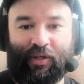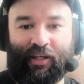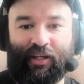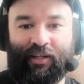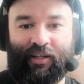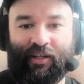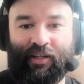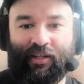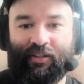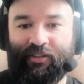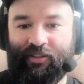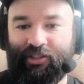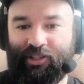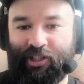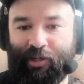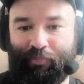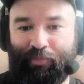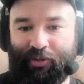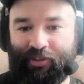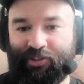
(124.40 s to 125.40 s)
we're going to
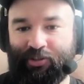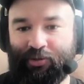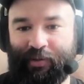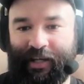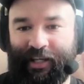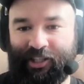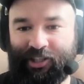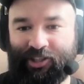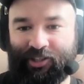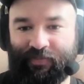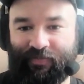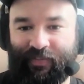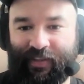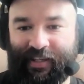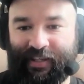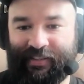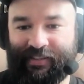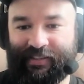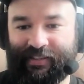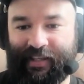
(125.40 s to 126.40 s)
jump onto each of
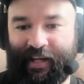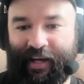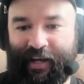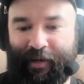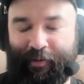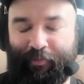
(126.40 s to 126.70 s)
these